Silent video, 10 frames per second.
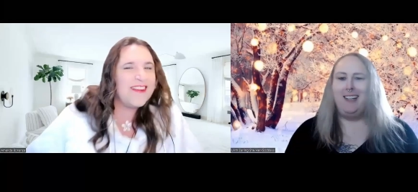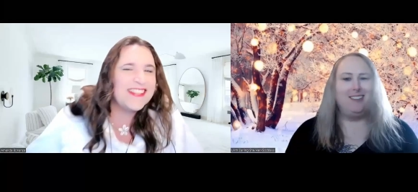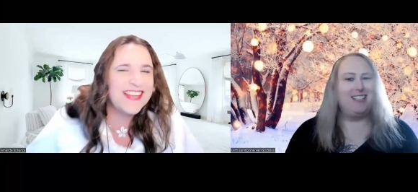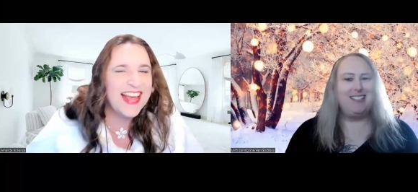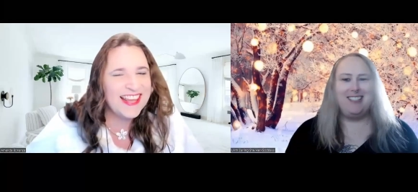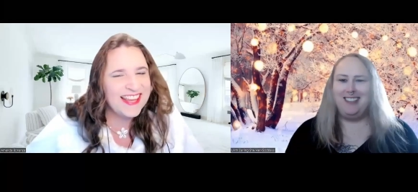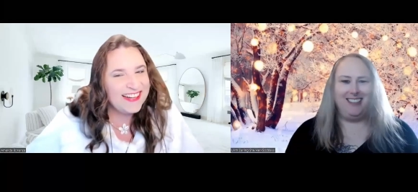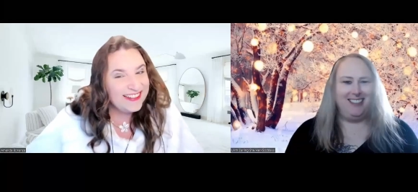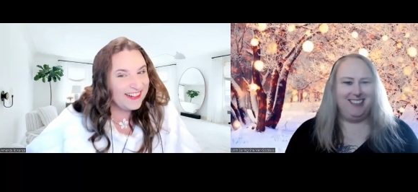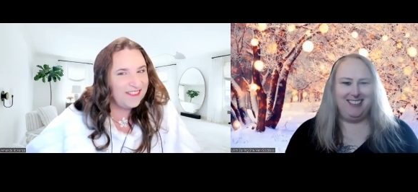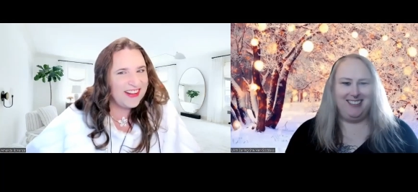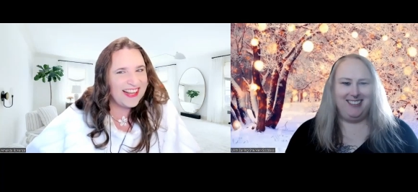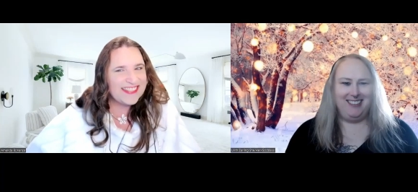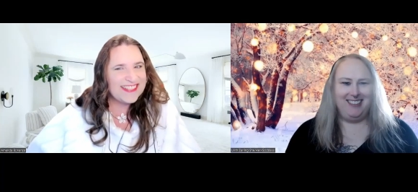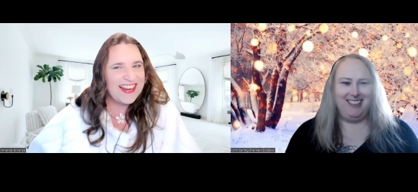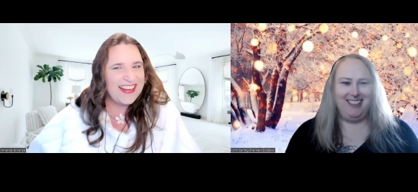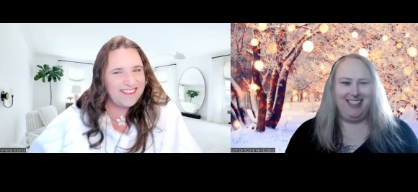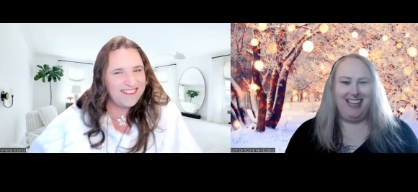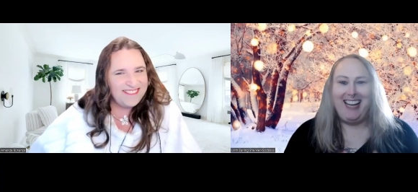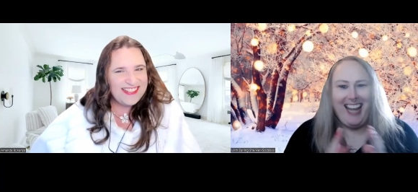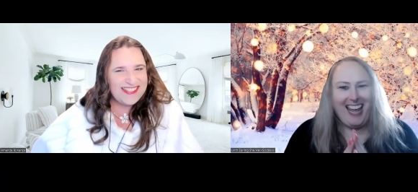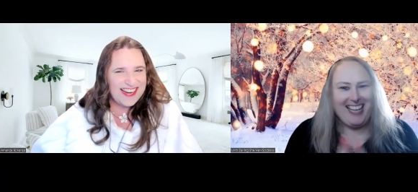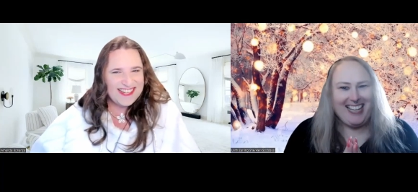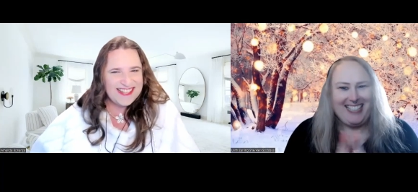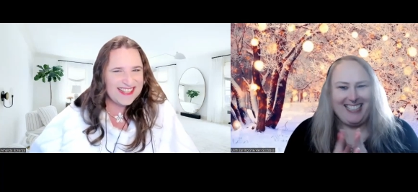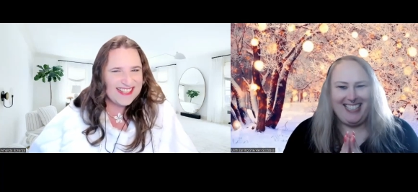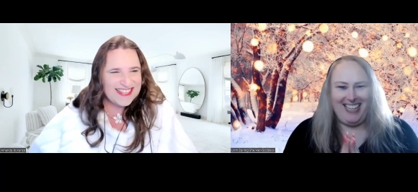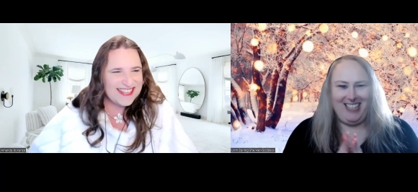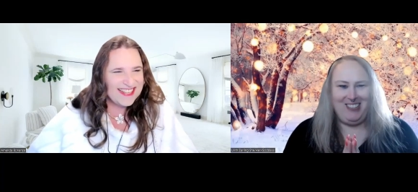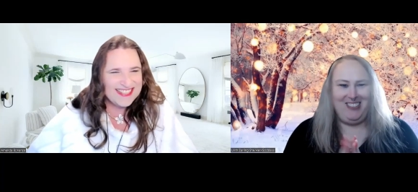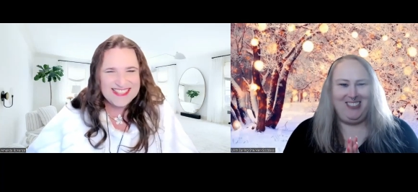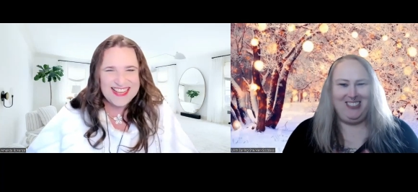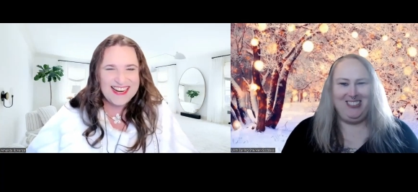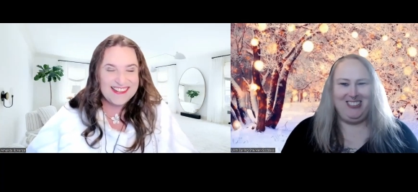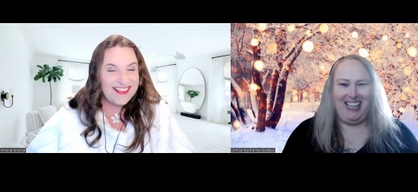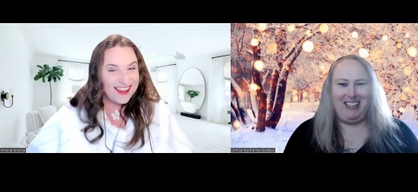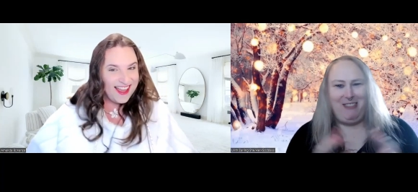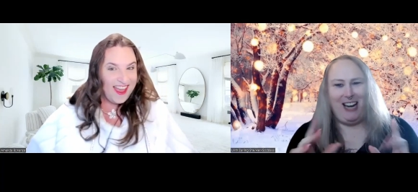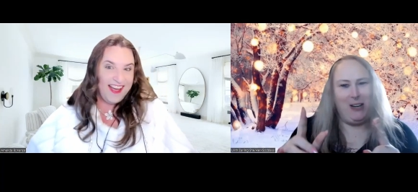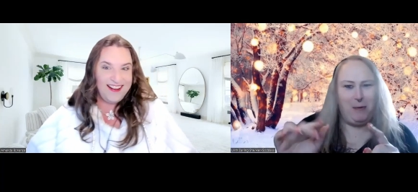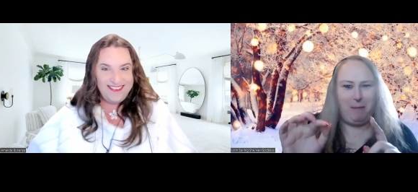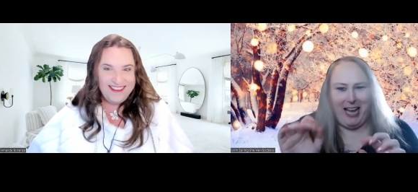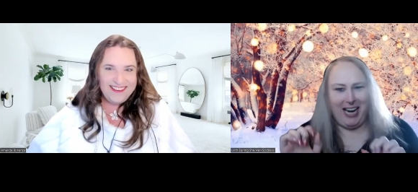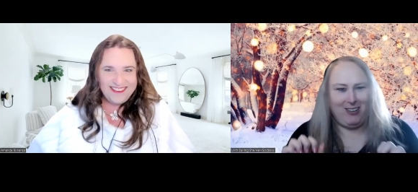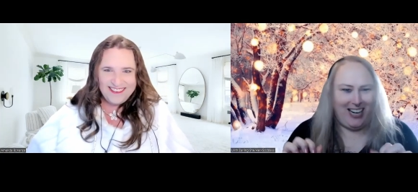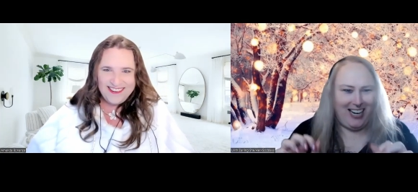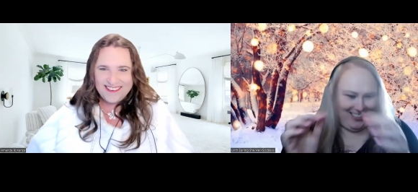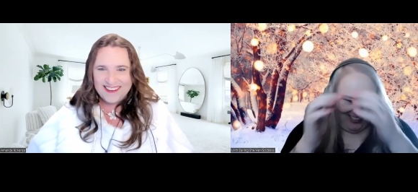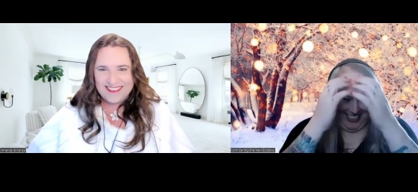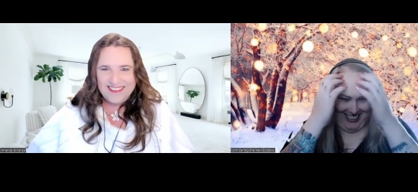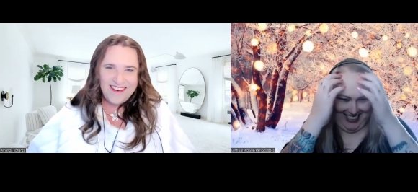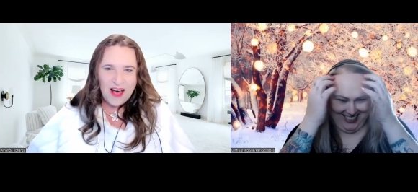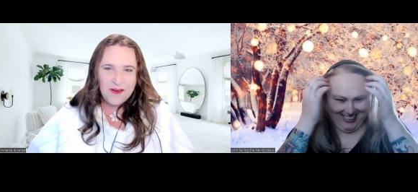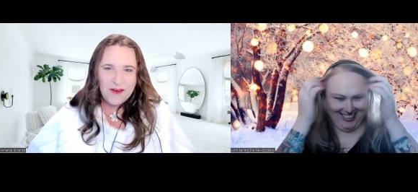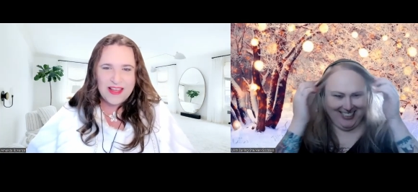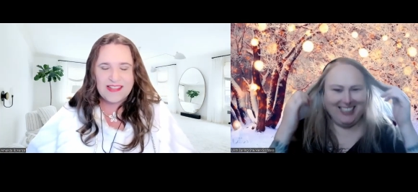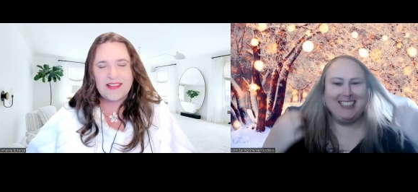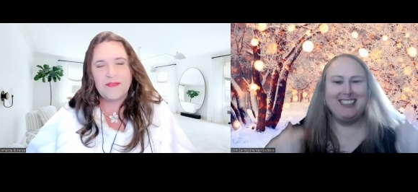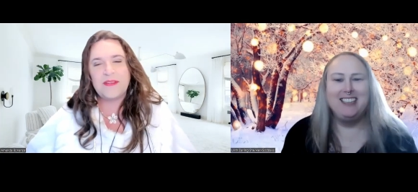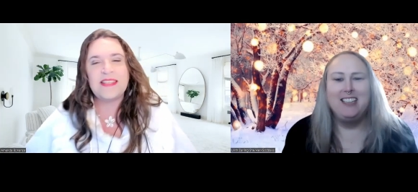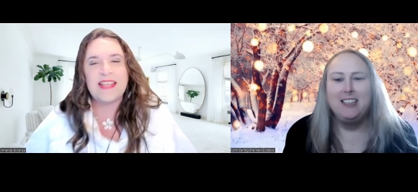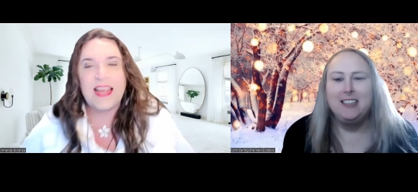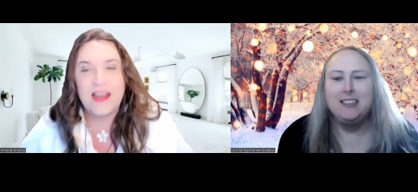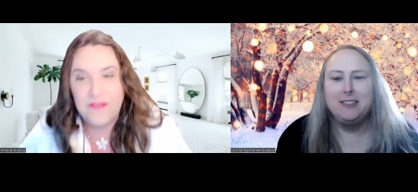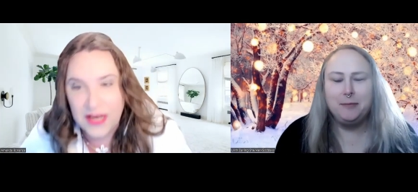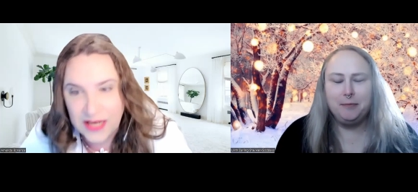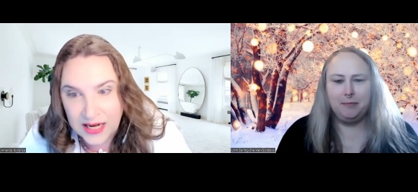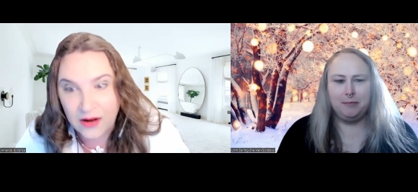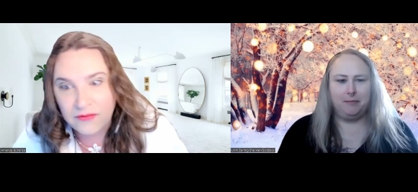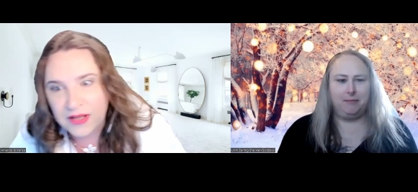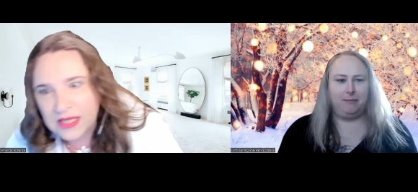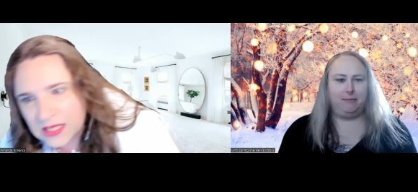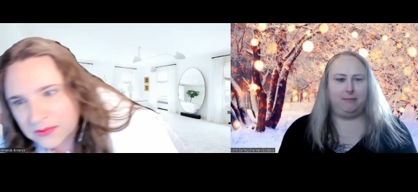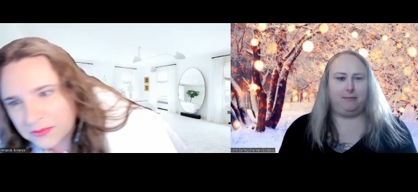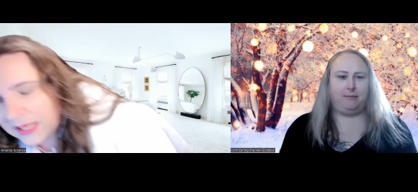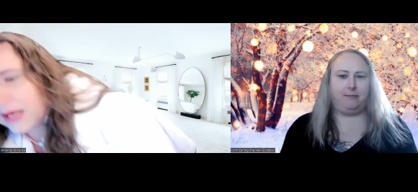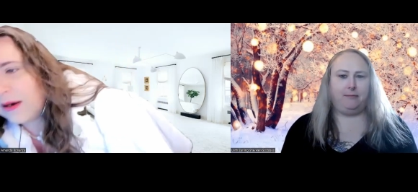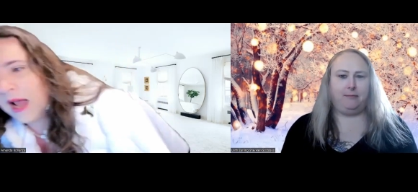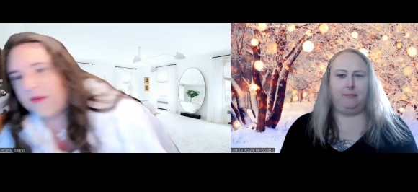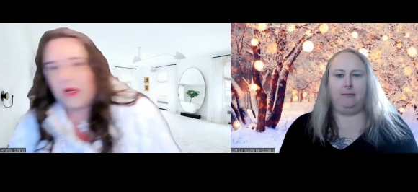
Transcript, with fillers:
Speaker 1: always kind of get a little bit excited when it we is. change seasons. Like, ooh, we get like, to find a new background, new, new outfits. That means I got to find an outfit this week. I don't